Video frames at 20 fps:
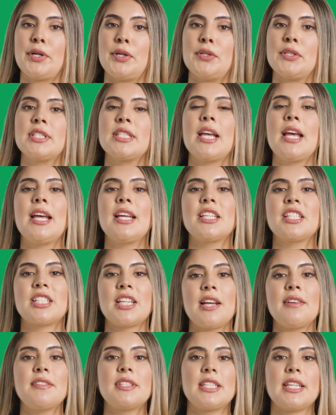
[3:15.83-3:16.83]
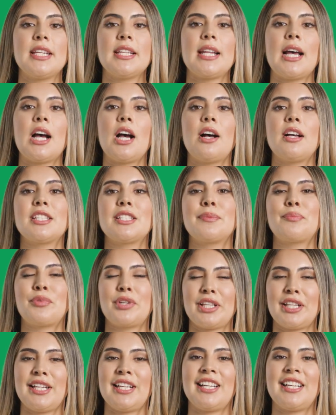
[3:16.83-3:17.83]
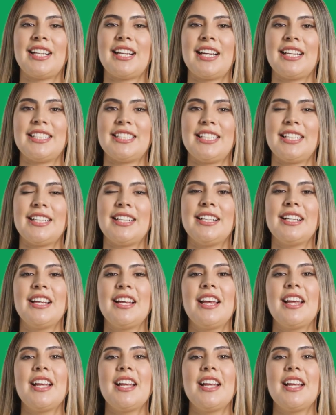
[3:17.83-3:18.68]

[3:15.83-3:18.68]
post, Chef C now has a brilliant idea.